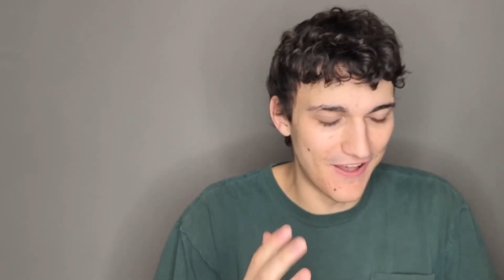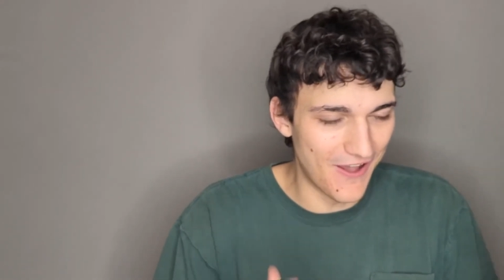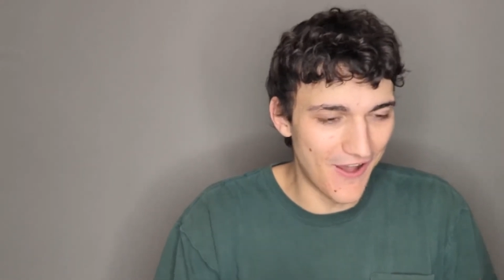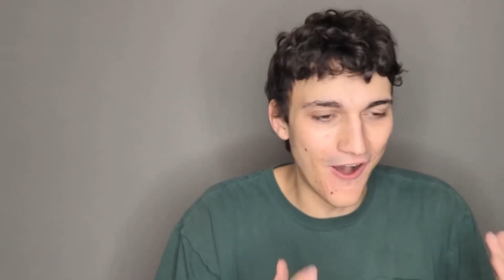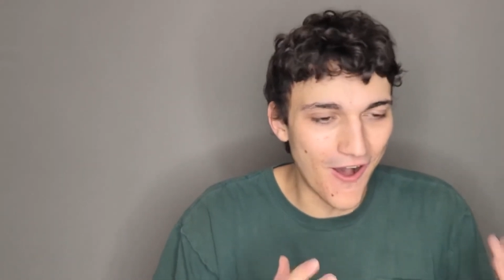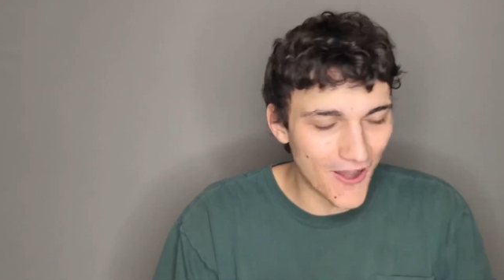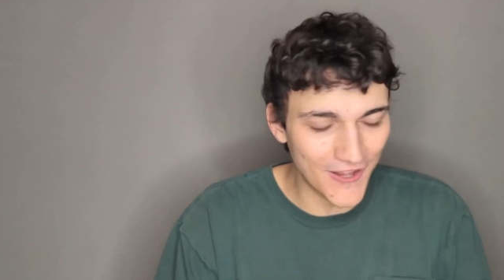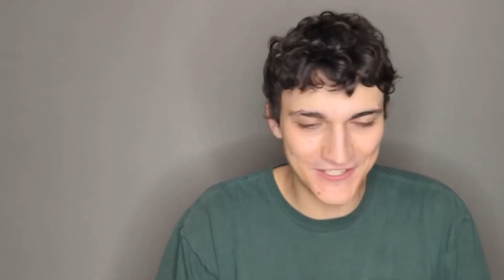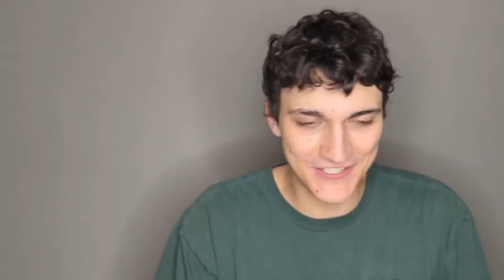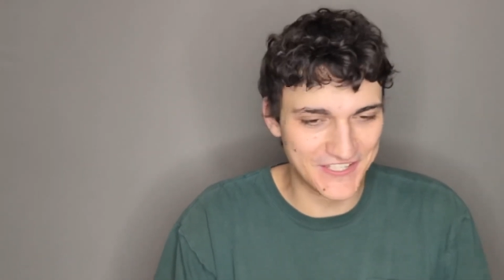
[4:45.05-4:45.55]

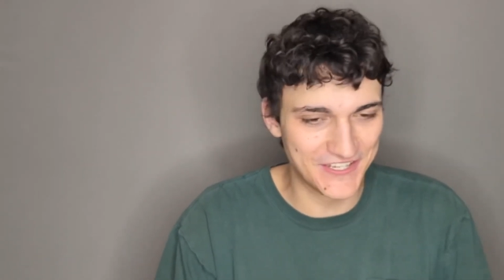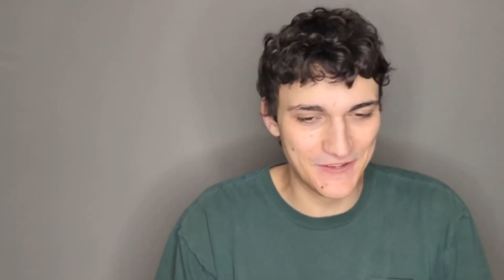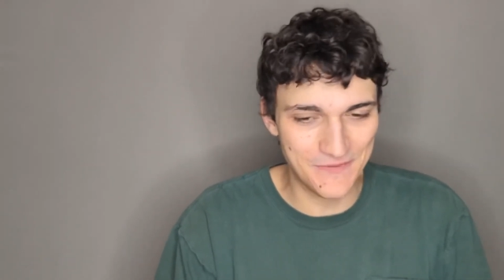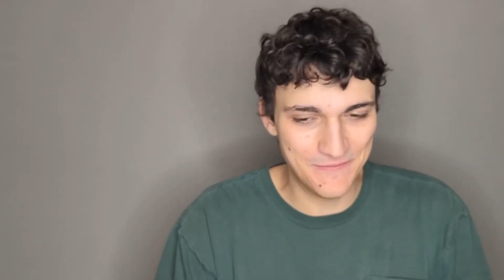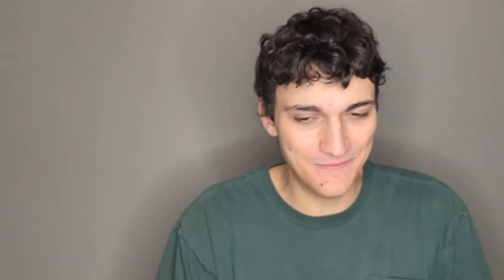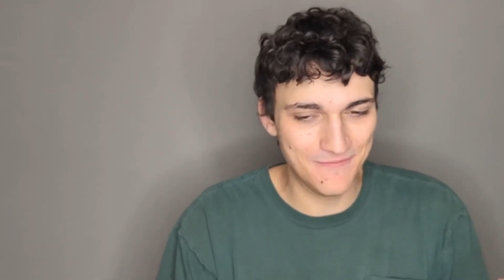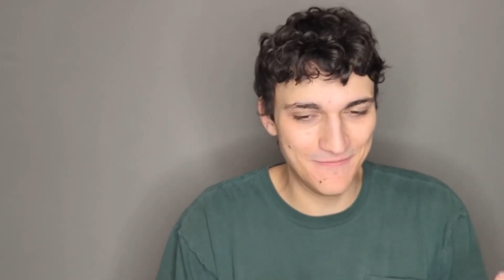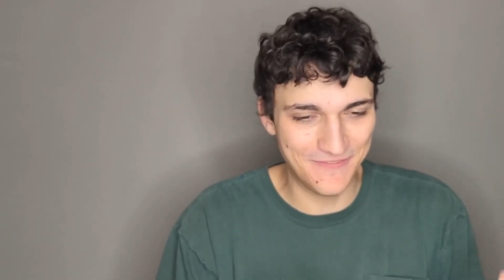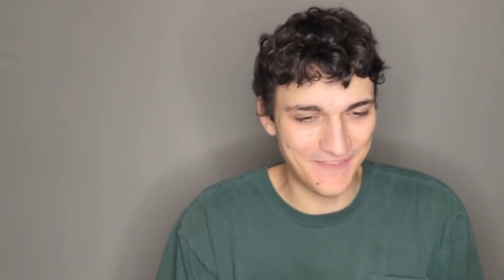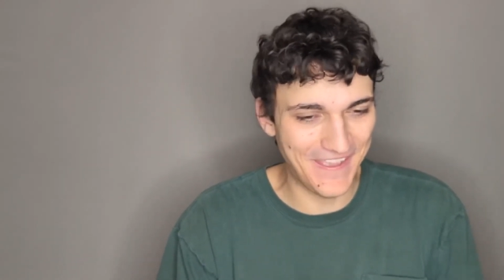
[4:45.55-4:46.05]

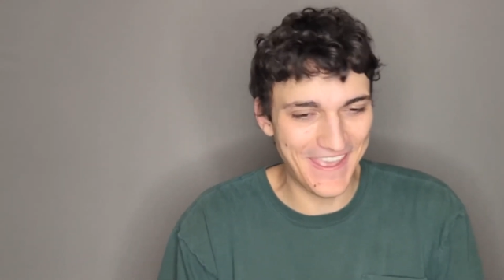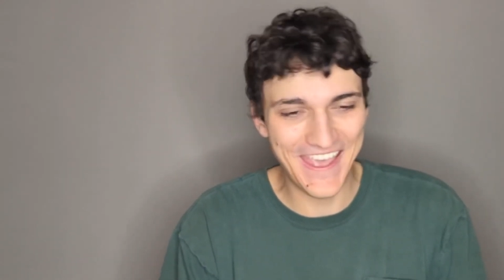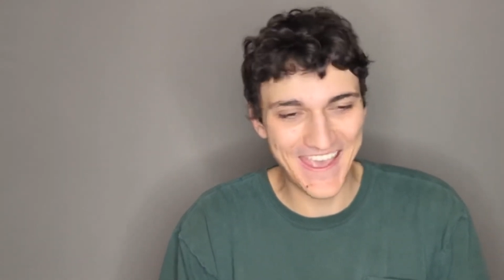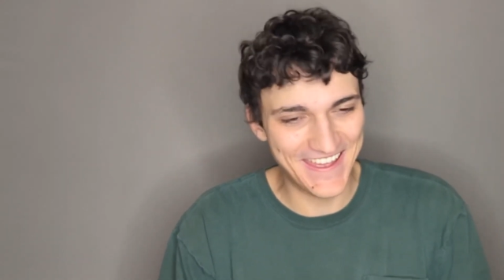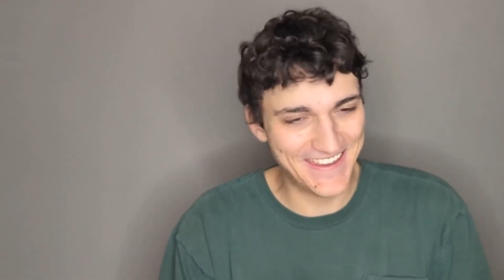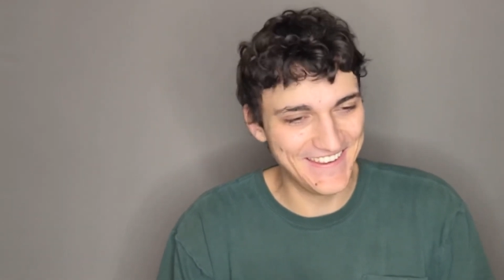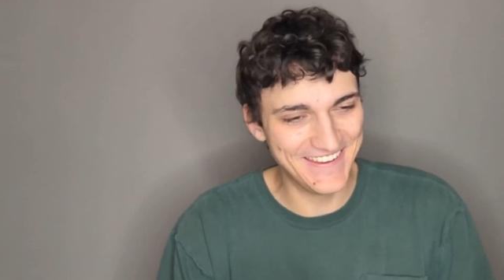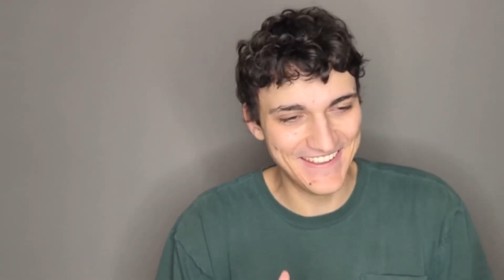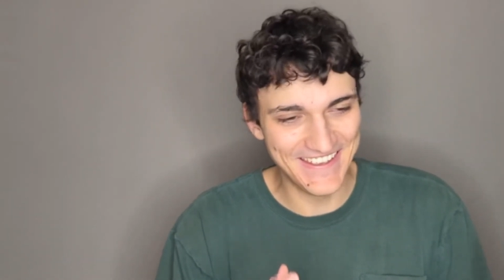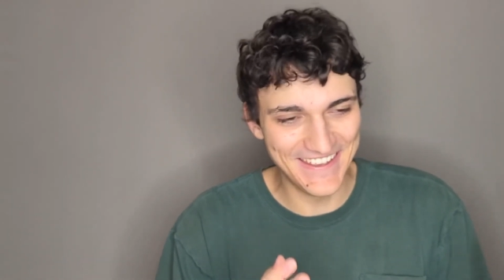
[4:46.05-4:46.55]
awesome
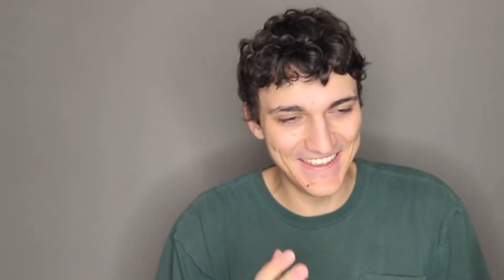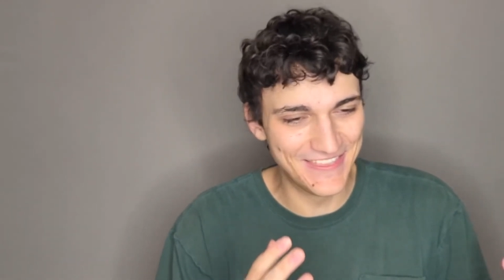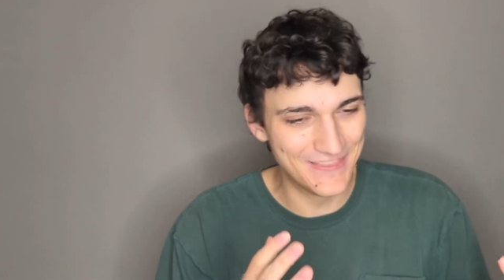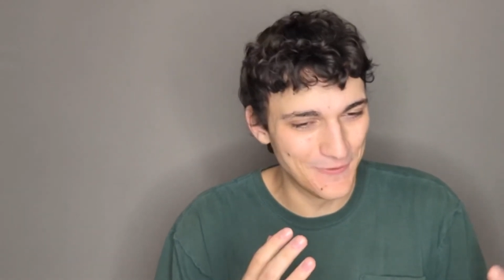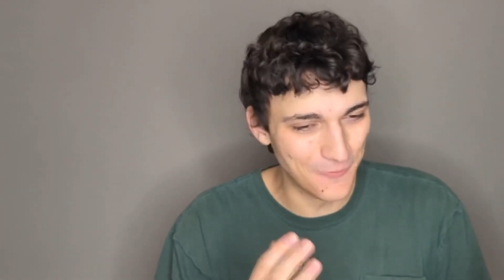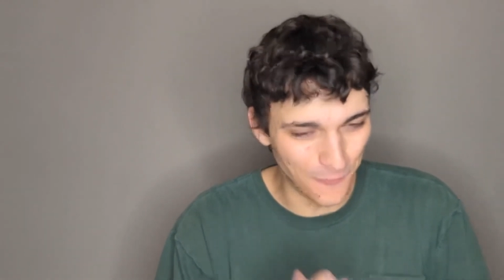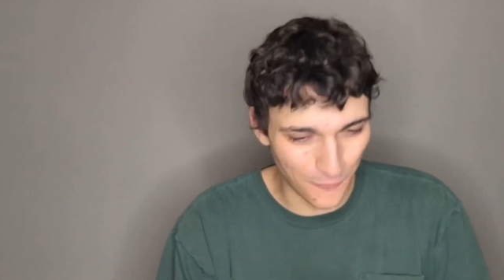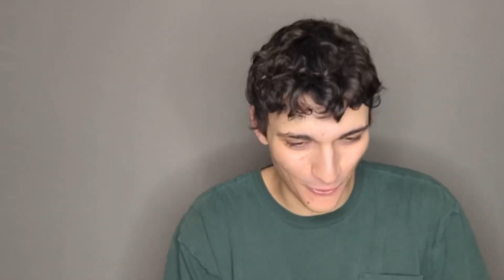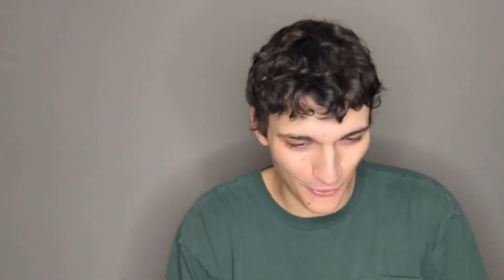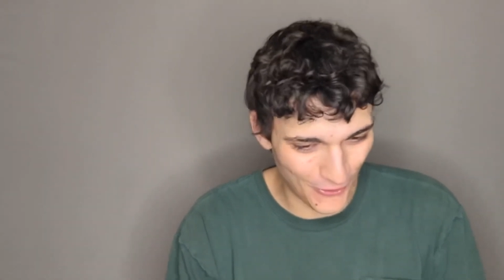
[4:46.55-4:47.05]
van in
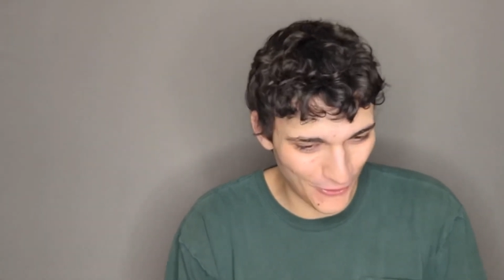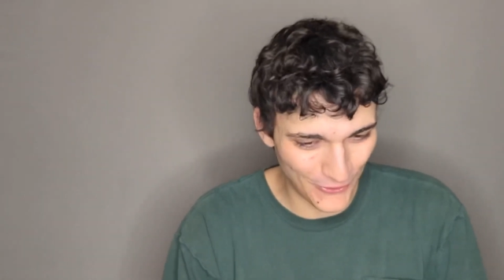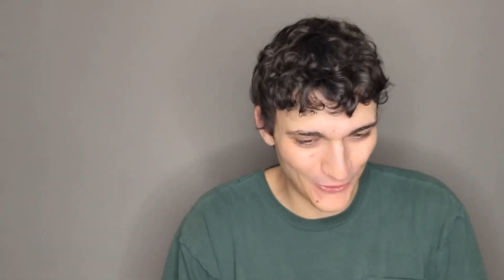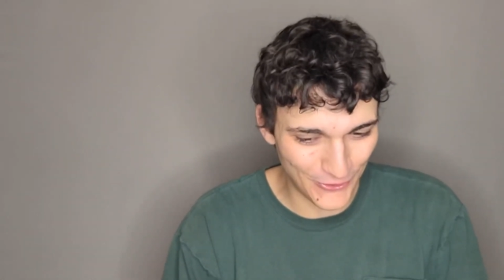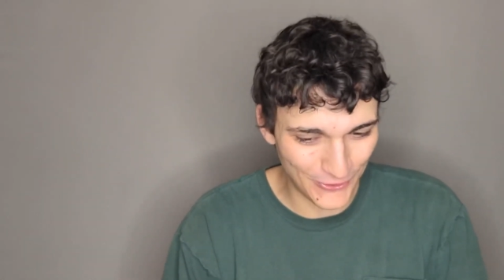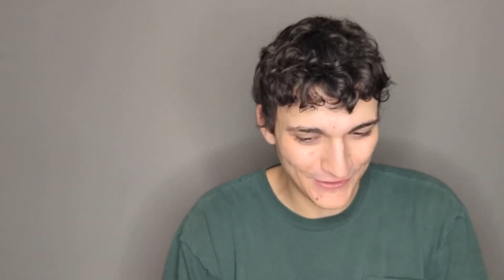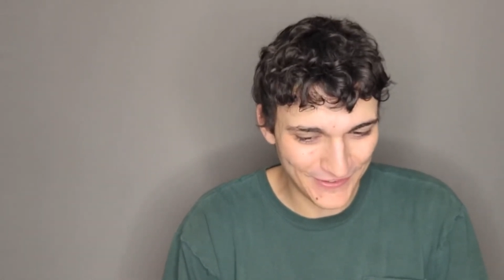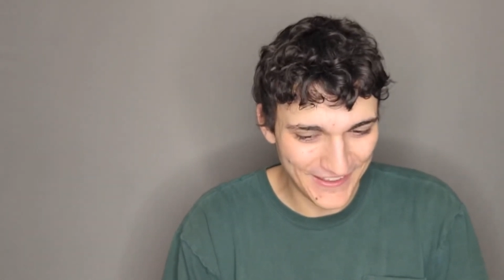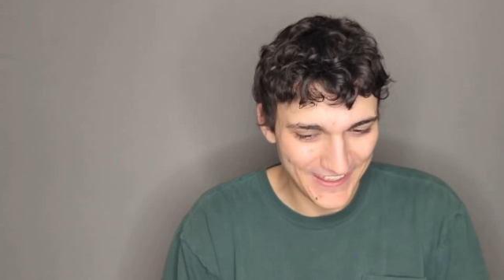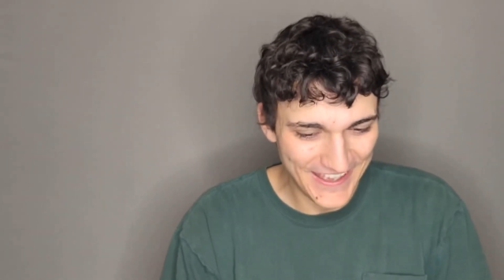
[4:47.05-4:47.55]
the
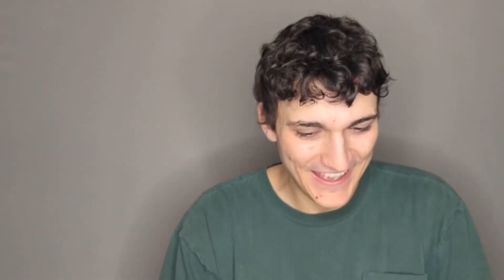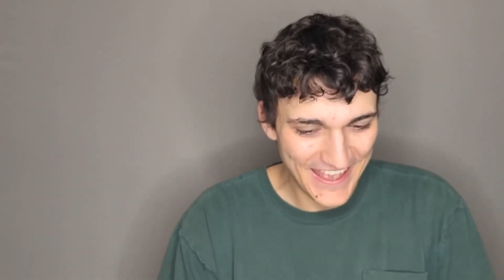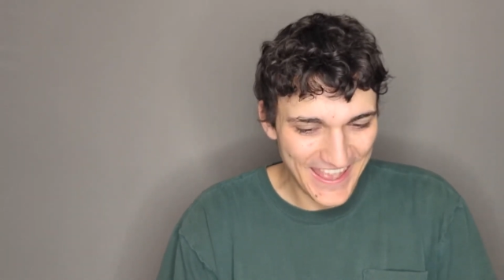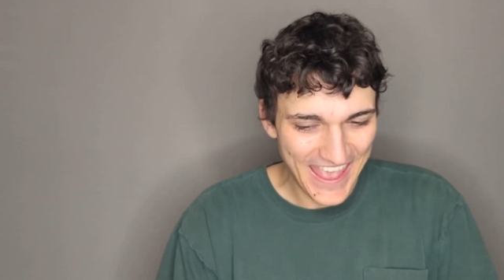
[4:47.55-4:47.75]
world